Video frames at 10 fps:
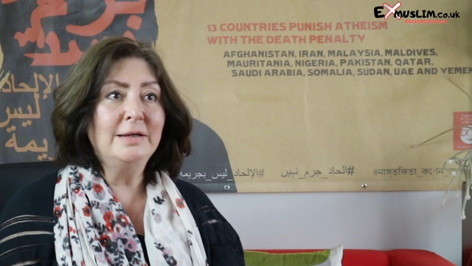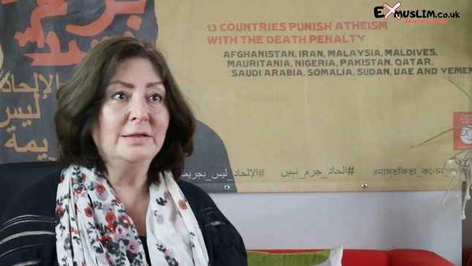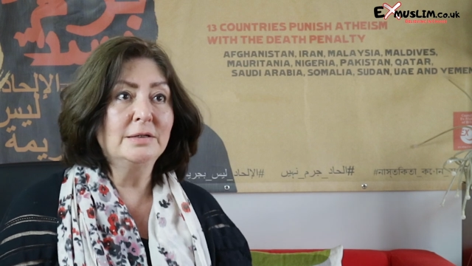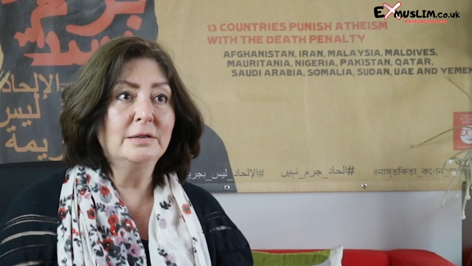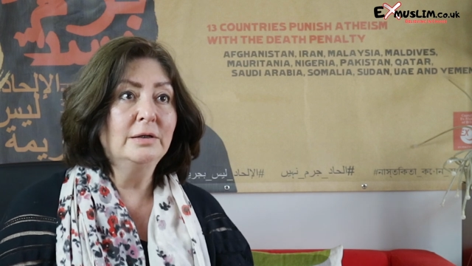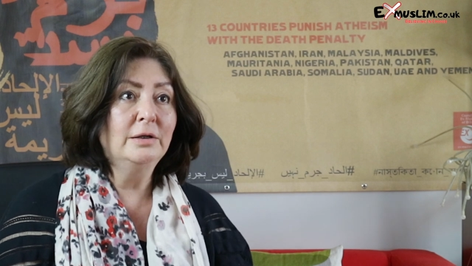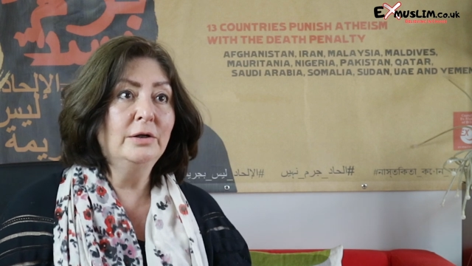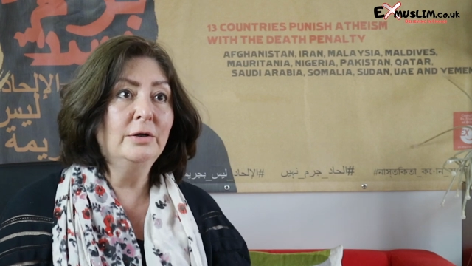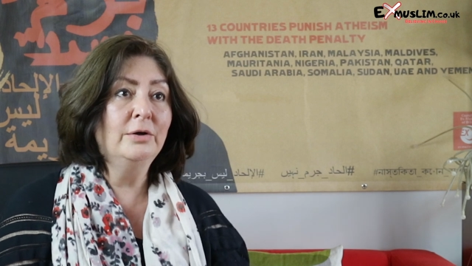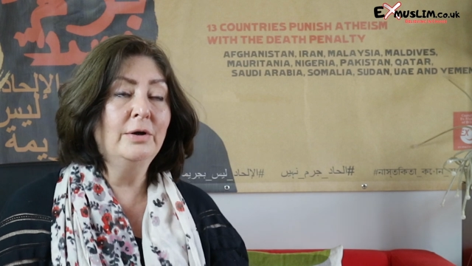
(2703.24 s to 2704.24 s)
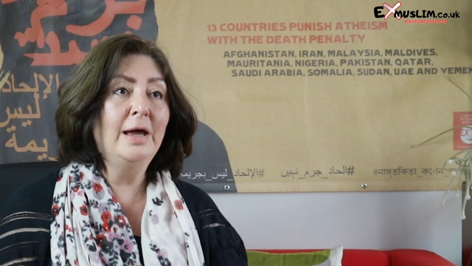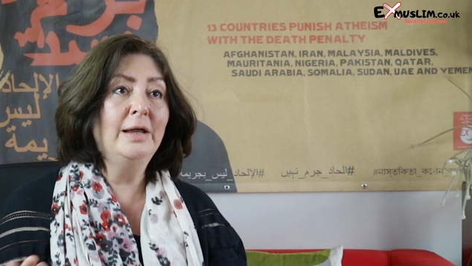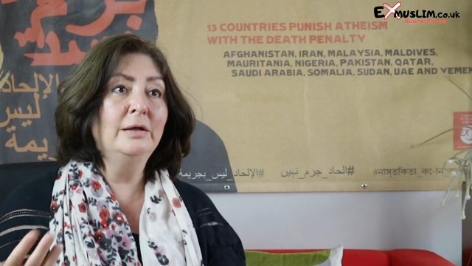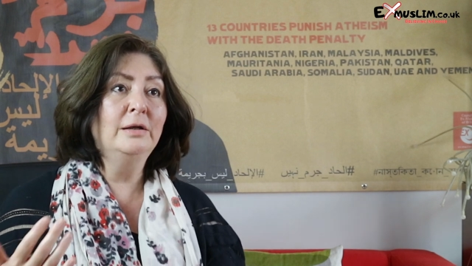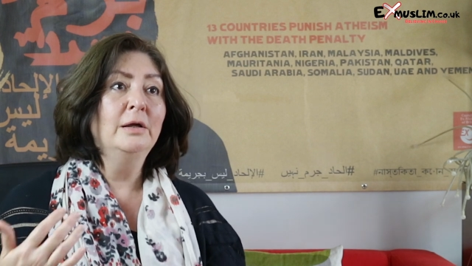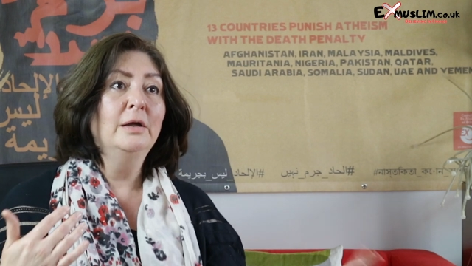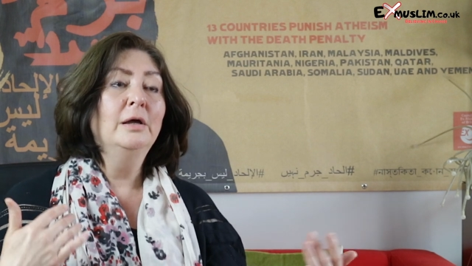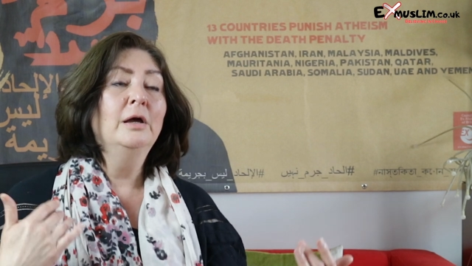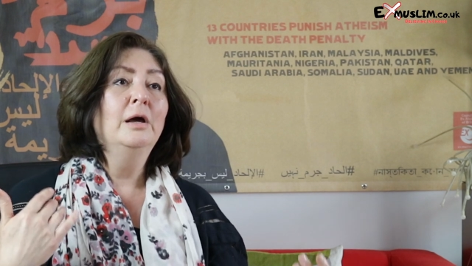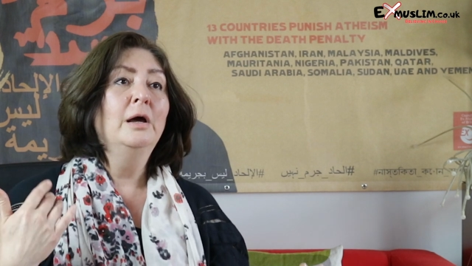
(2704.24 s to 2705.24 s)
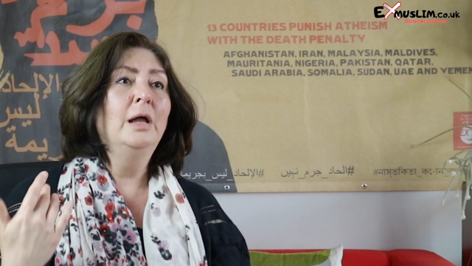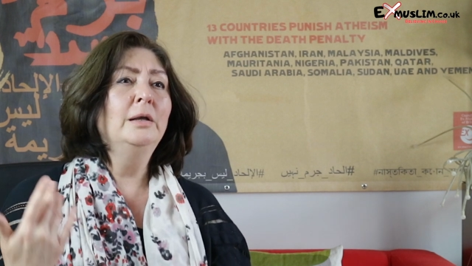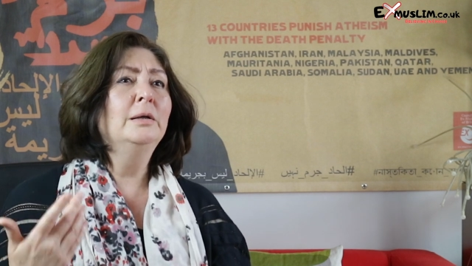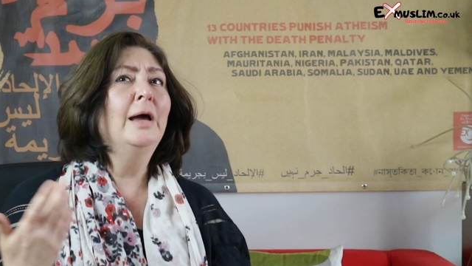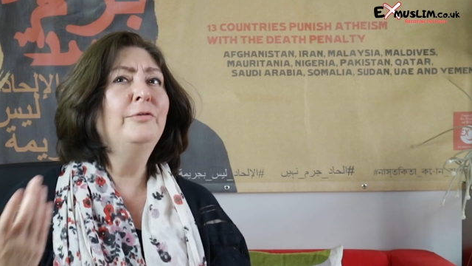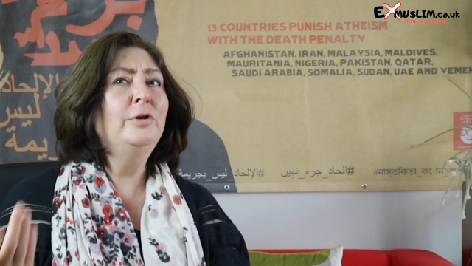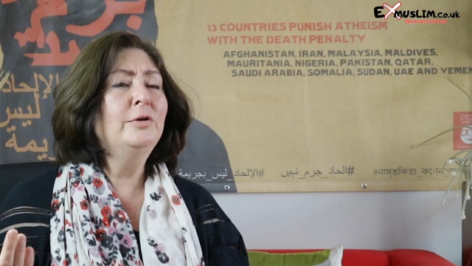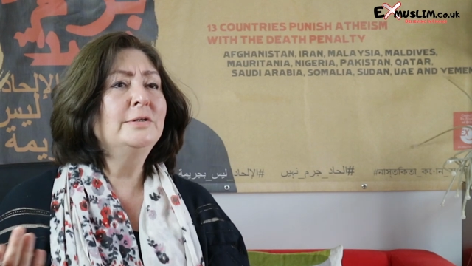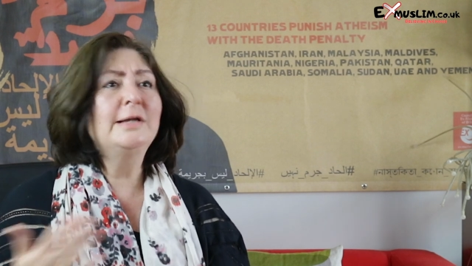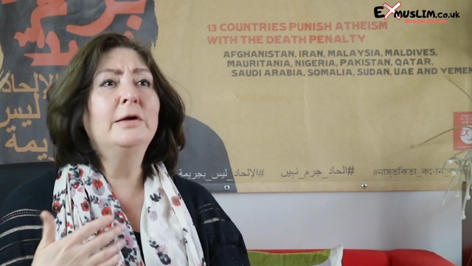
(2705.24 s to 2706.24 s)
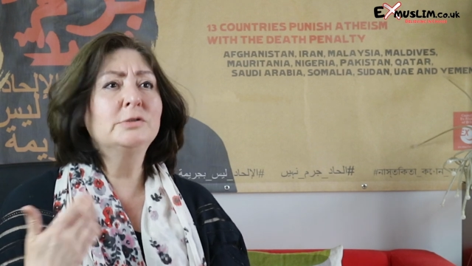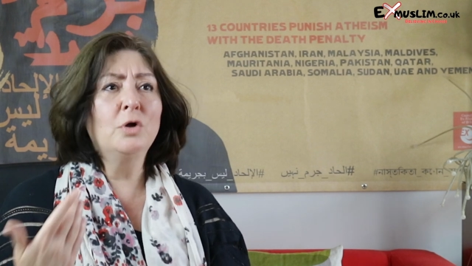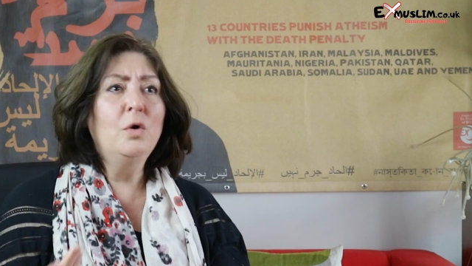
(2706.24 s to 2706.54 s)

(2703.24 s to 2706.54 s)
end you know and and have you noticed how it's